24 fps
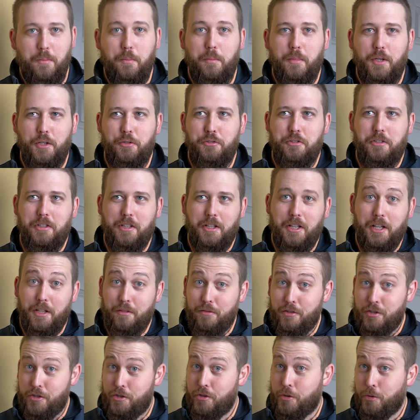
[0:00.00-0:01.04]
most
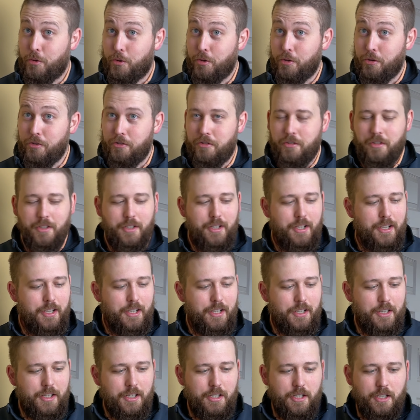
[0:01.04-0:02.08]
loved tools.
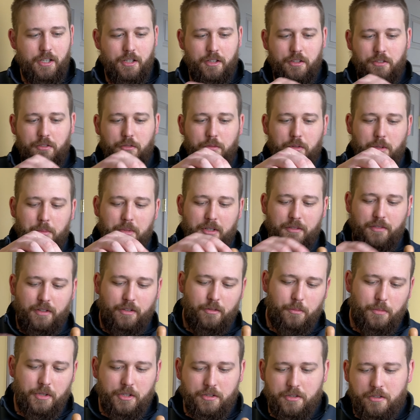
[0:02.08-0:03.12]
Uh, this is one of my favorite
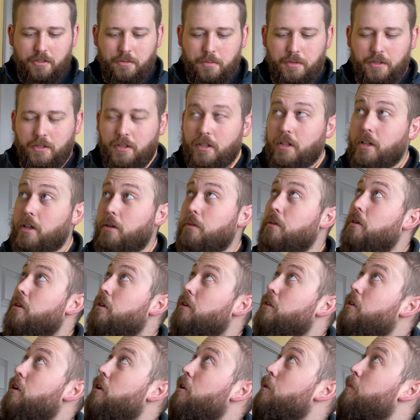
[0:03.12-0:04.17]
brushes, but today we're going to
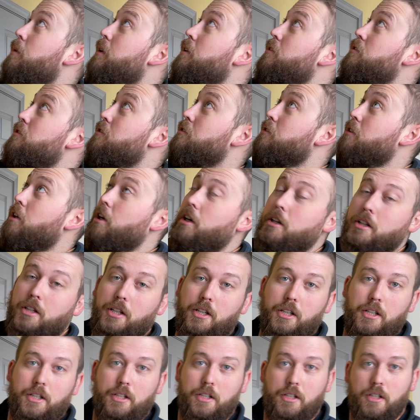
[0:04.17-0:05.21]
talk about just cutting
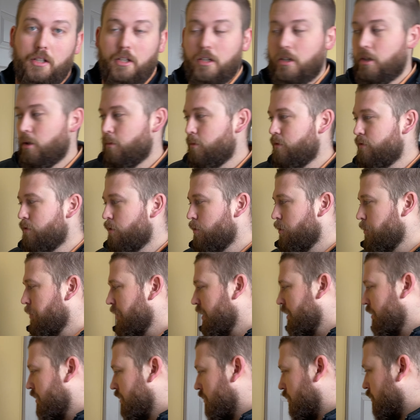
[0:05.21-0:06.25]
in before we
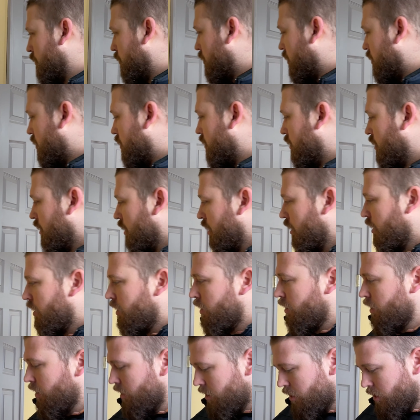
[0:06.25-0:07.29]
paint this wall.
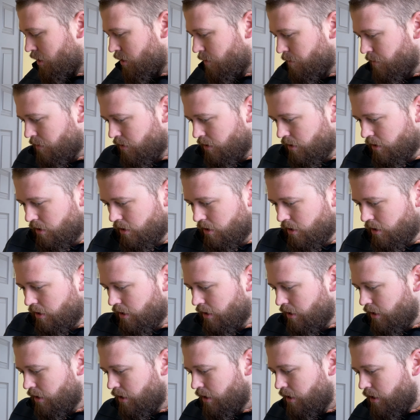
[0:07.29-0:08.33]
Um,
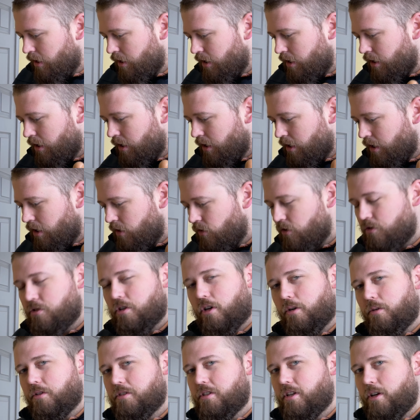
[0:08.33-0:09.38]
there's
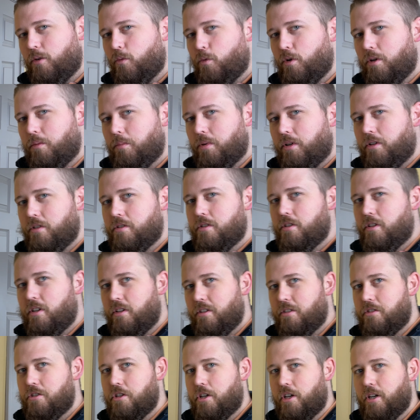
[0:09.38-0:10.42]
always that one person on the
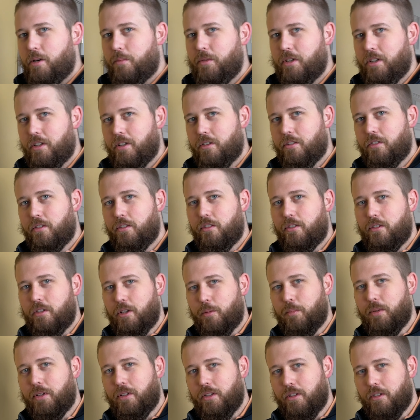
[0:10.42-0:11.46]
job that gets,
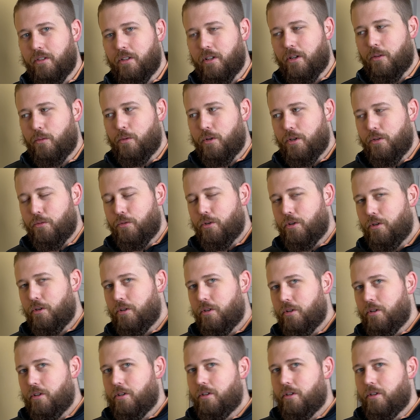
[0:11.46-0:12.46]
typically you got one roller